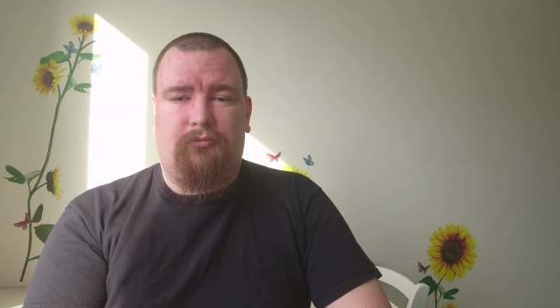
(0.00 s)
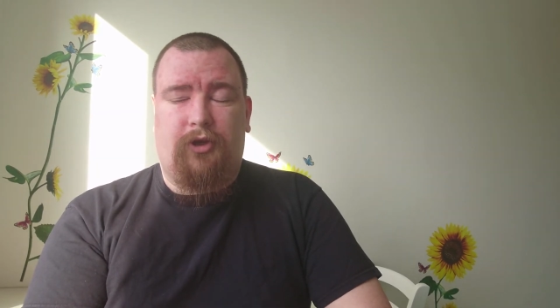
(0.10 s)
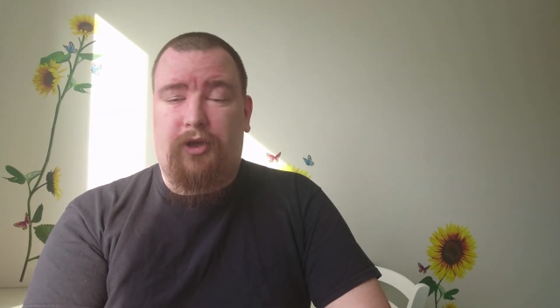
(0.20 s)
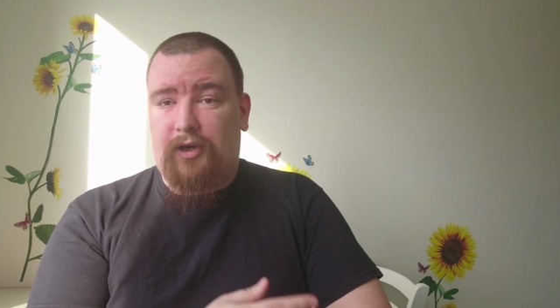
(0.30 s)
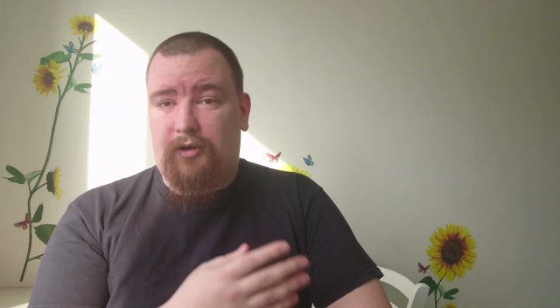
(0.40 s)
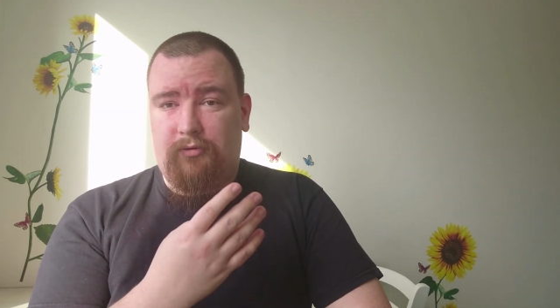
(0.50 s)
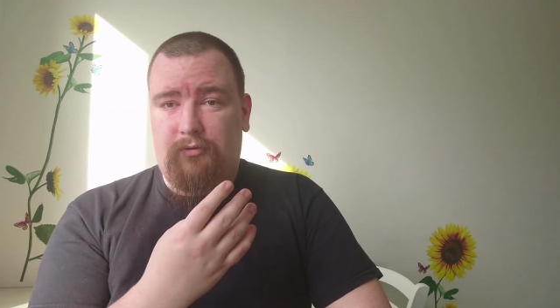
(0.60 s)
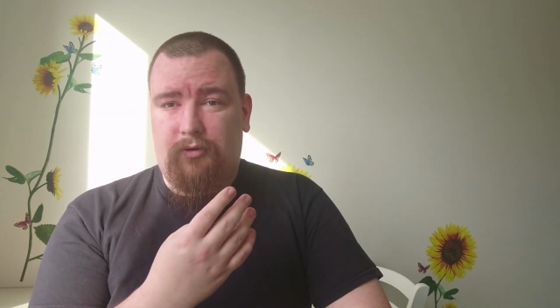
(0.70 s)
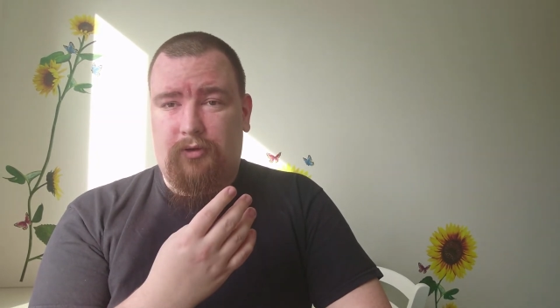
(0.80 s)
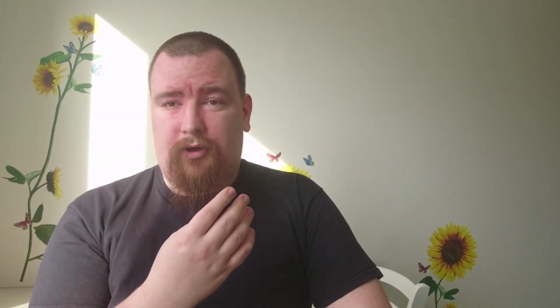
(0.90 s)
again,
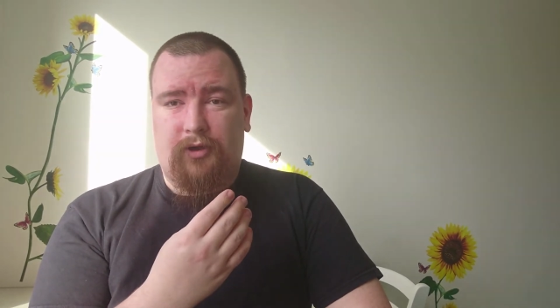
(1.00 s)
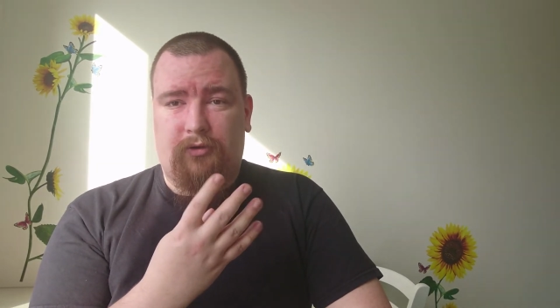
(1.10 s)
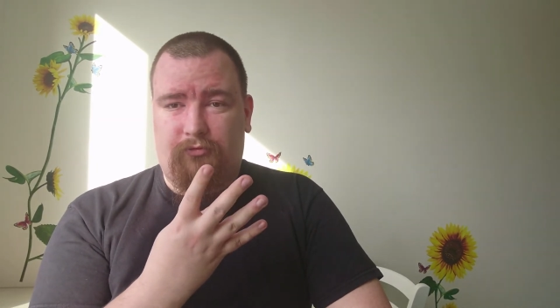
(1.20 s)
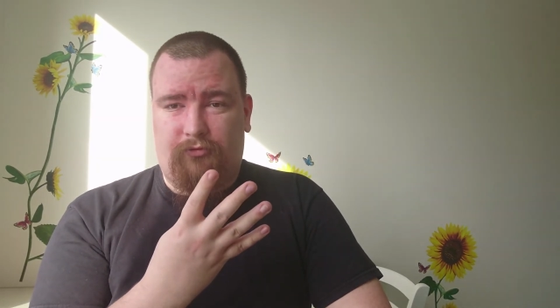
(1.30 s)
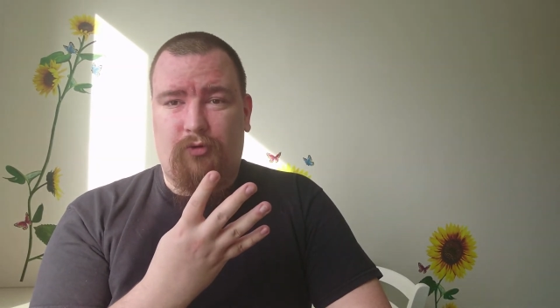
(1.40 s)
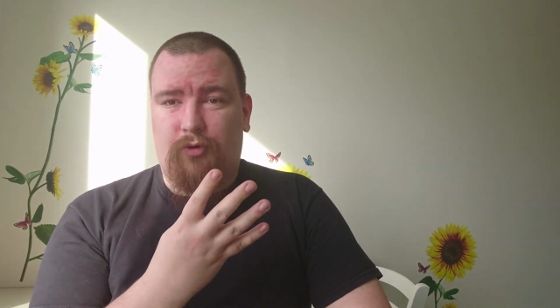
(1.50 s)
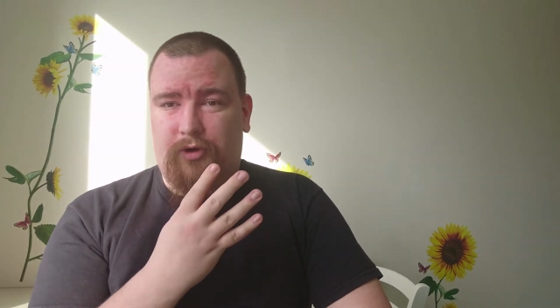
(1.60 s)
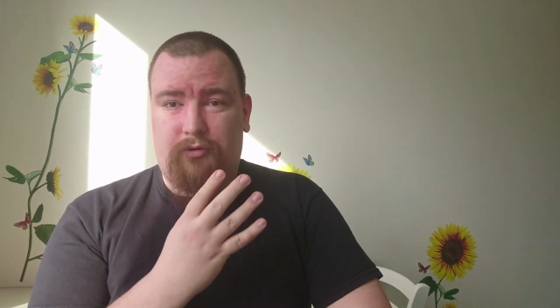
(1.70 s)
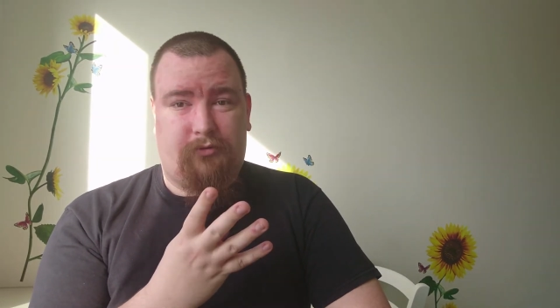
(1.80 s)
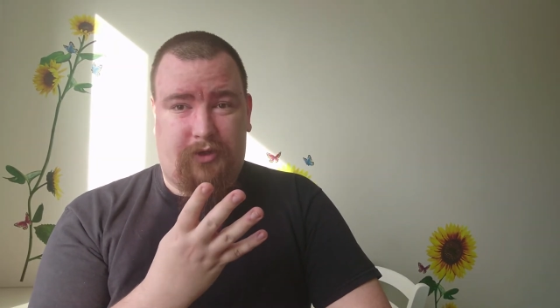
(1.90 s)

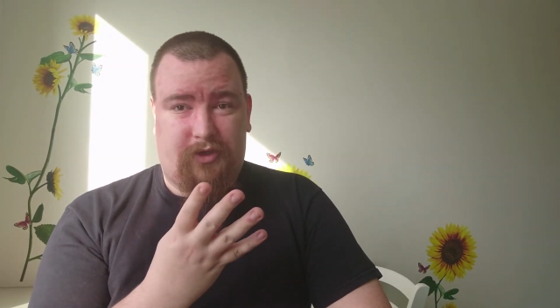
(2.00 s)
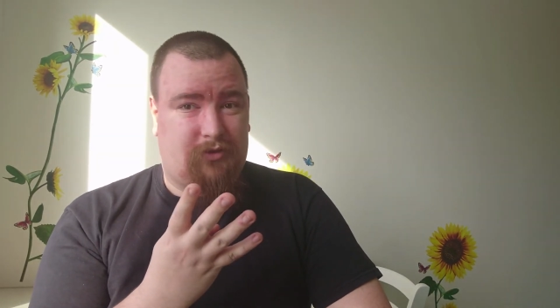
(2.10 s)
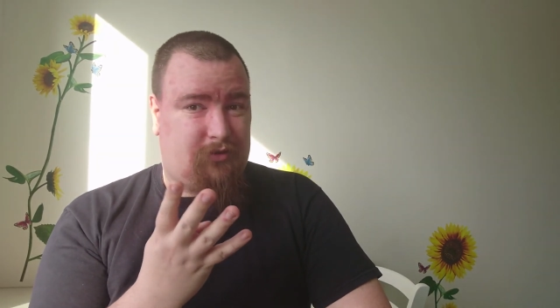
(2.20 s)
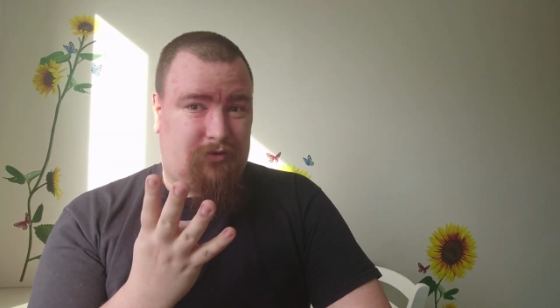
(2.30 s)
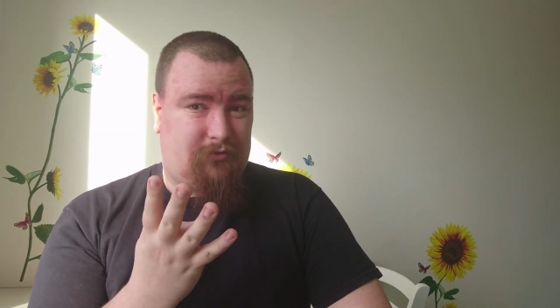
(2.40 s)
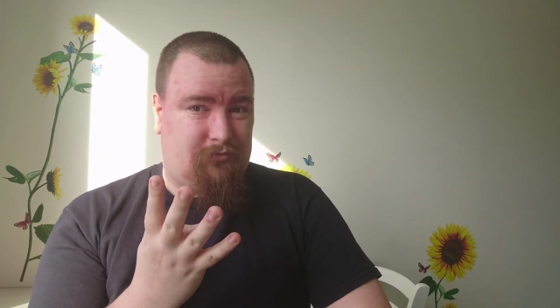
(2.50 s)
for reasons.